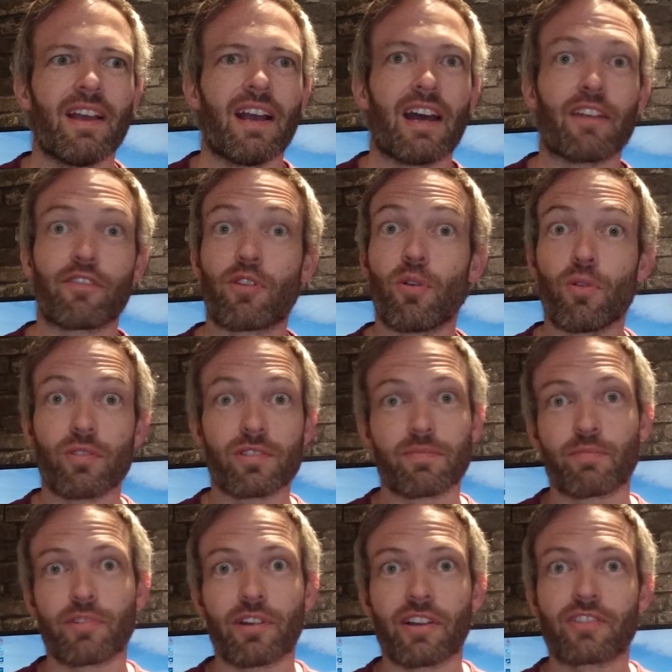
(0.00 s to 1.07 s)
And of course,
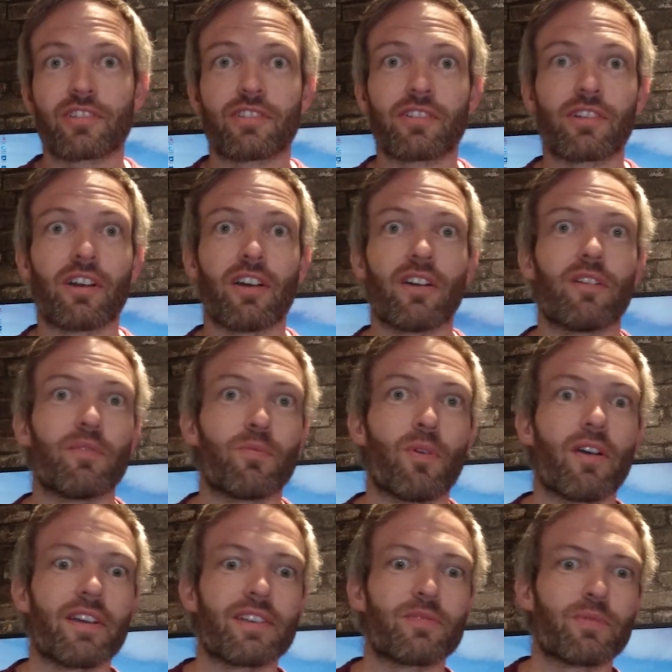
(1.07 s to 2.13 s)
production car
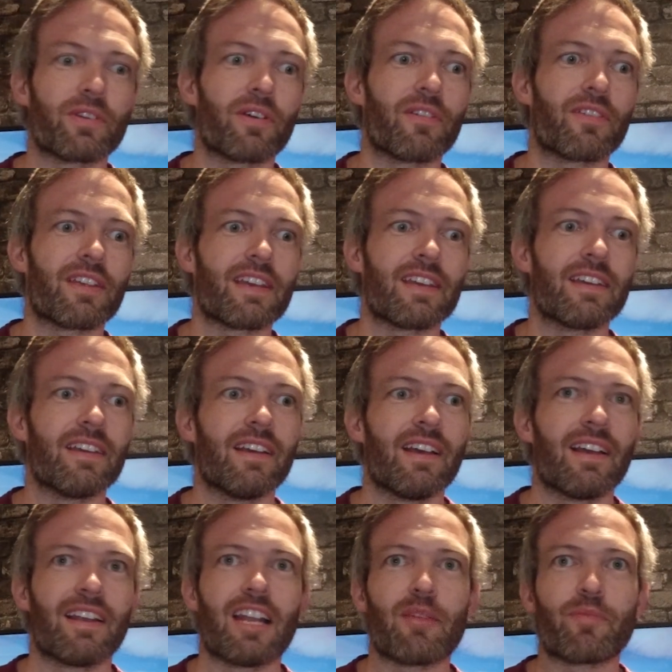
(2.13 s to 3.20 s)
wise, we got the
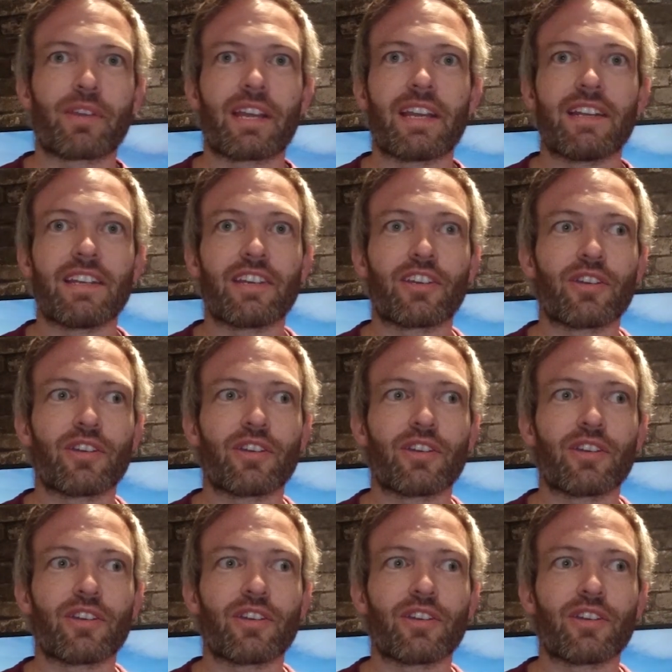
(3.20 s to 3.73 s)
Lamborghini